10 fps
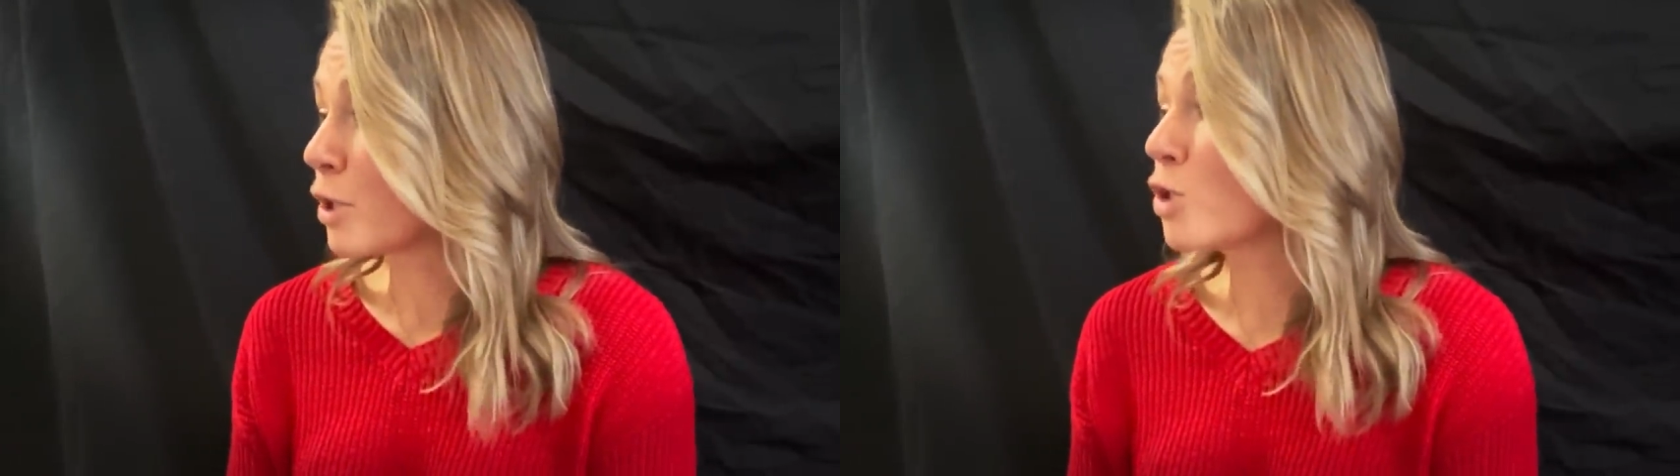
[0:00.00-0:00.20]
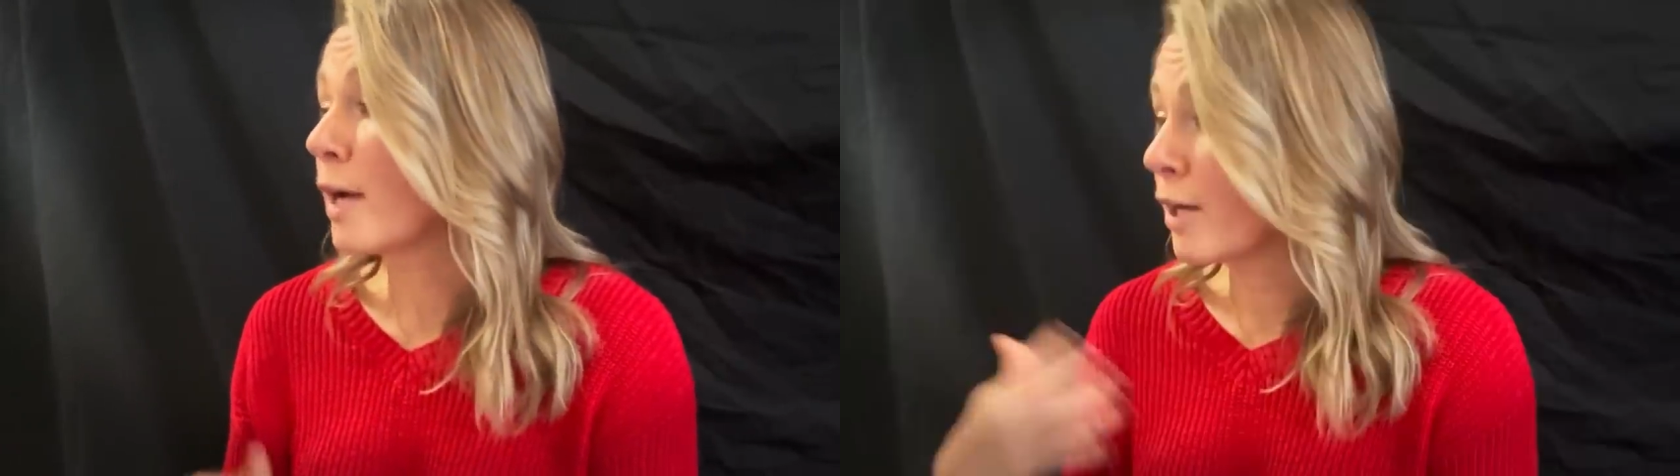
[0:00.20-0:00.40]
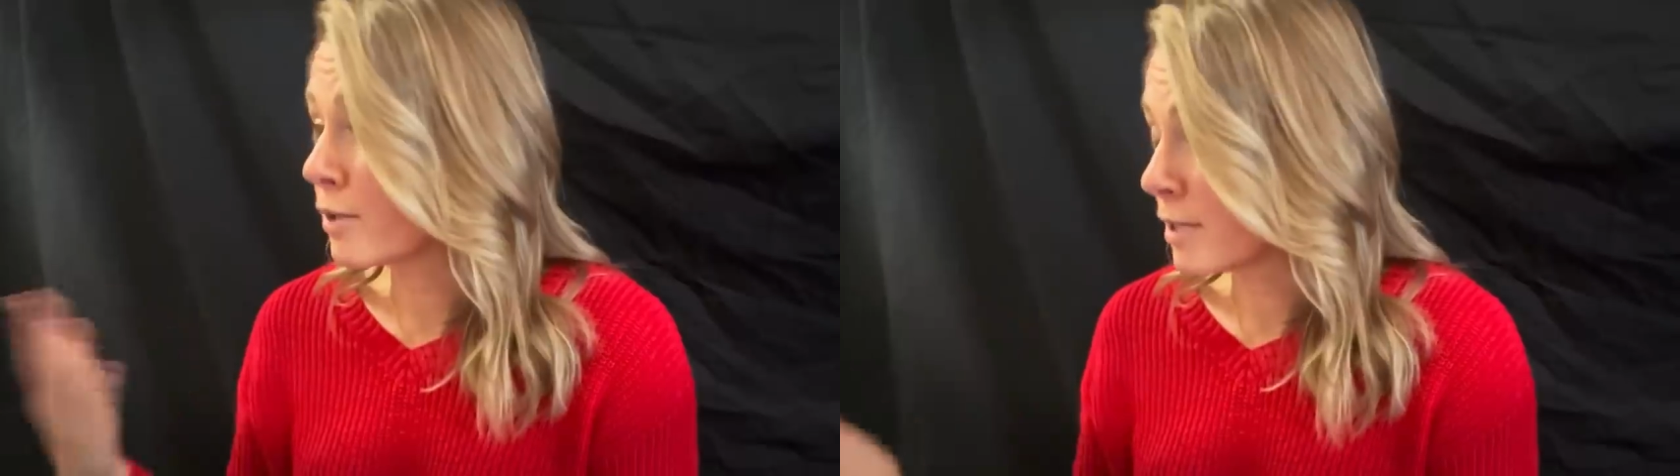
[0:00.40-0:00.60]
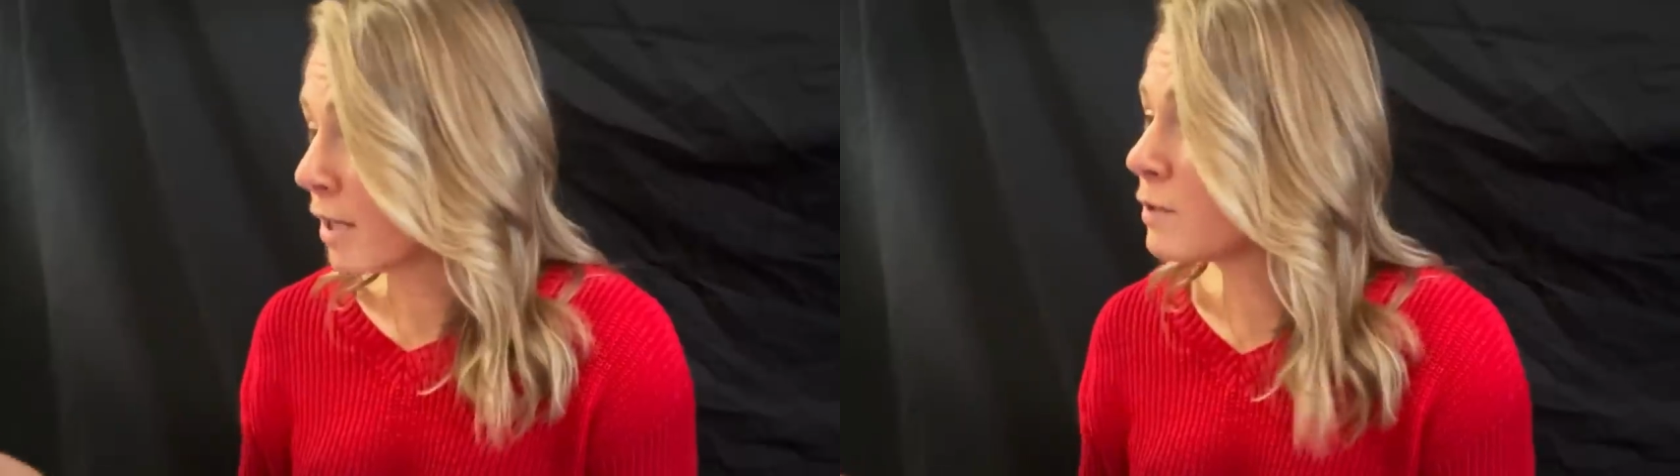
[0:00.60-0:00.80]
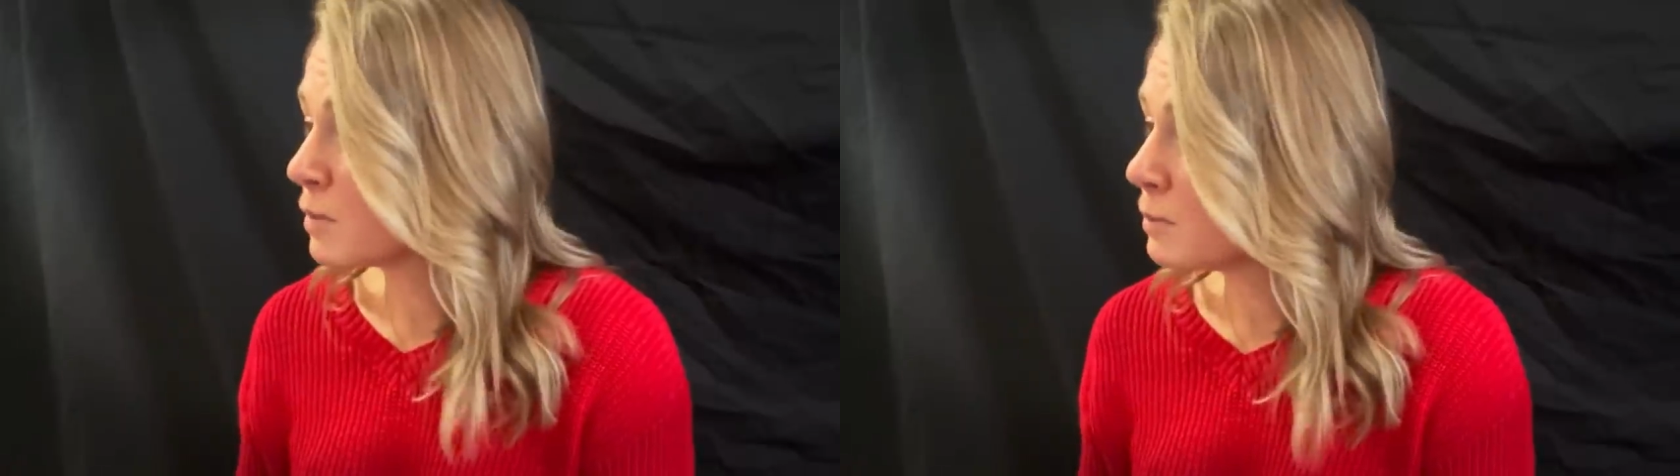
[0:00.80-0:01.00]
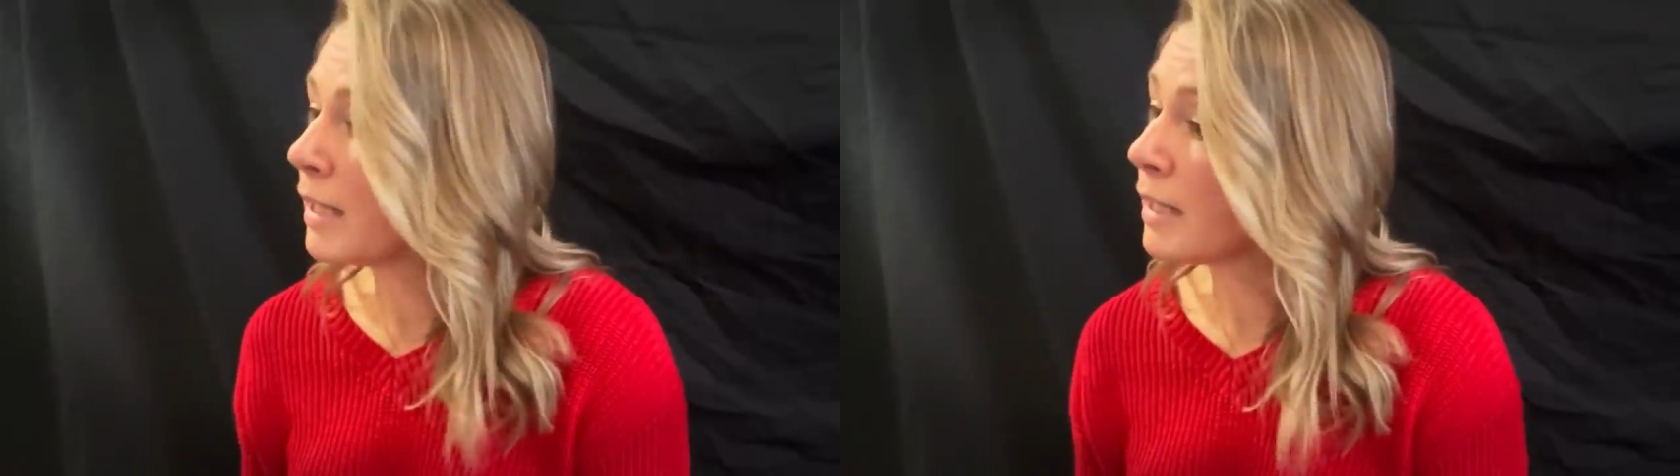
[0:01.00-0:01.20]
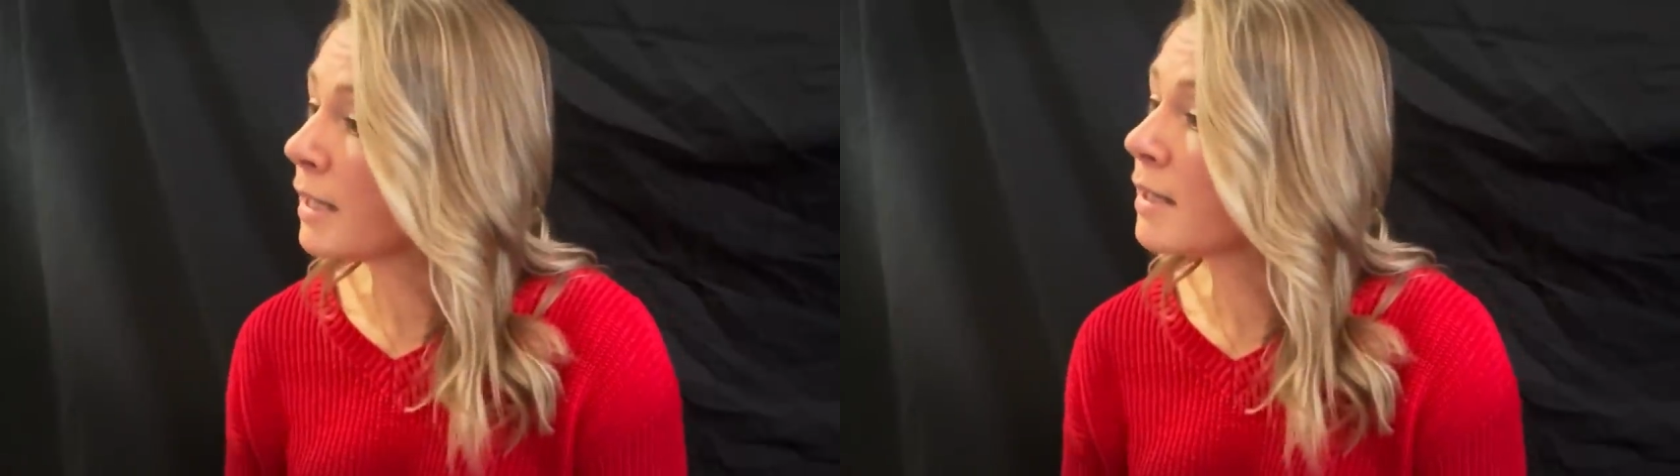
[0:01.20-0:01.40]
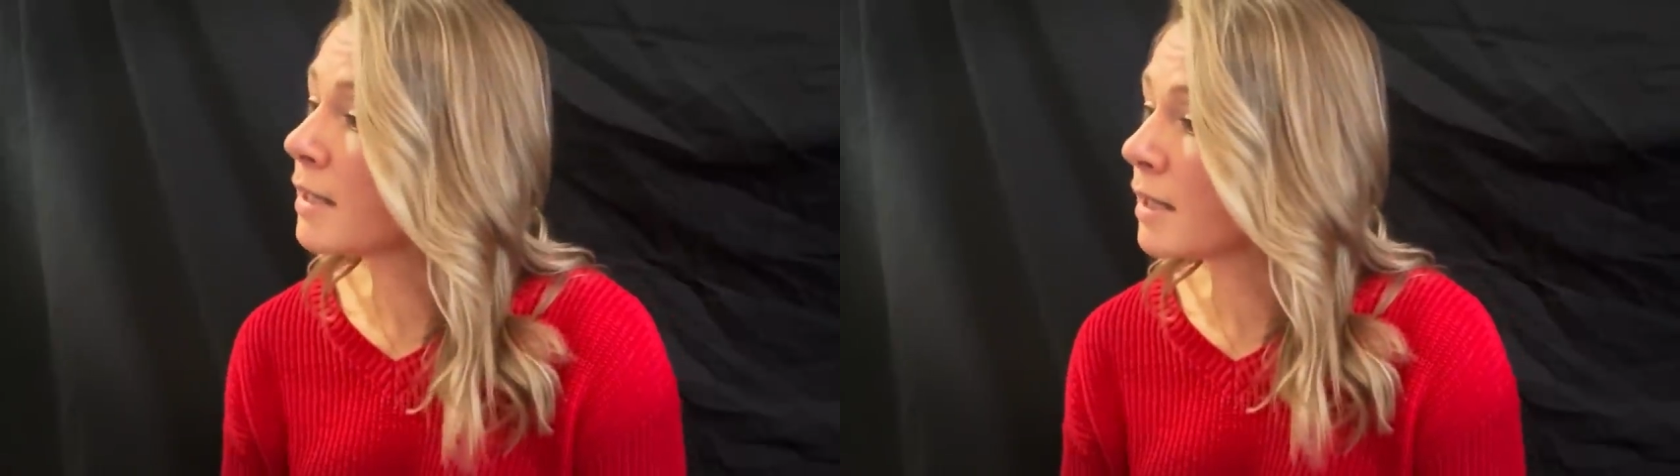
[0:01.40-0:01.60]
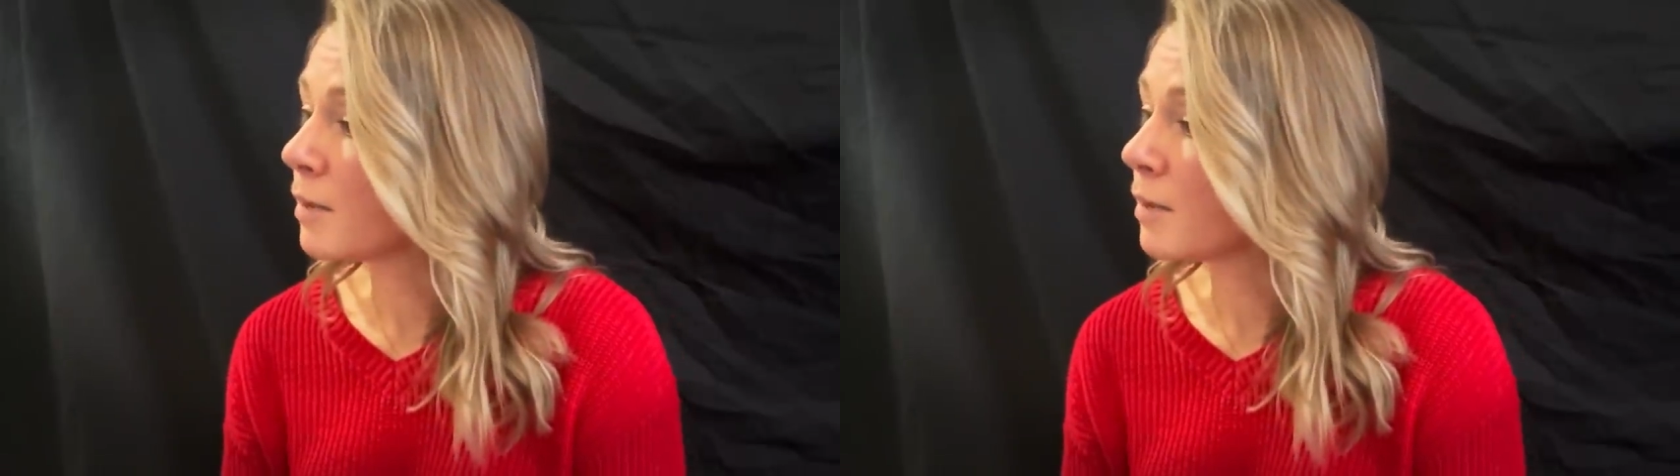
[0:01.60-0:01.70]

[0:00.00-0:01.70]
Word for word: portray yourself to be